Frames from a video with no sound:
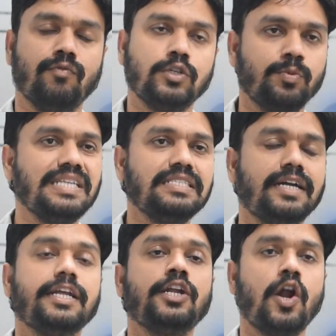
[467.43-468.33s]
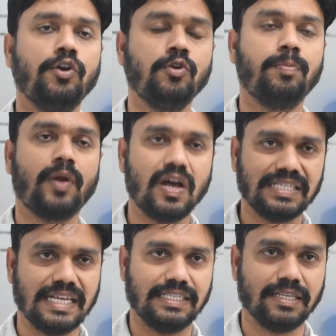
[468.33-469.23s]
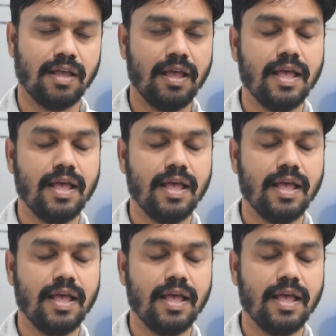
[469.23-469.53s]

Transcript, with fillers: which means that in order to process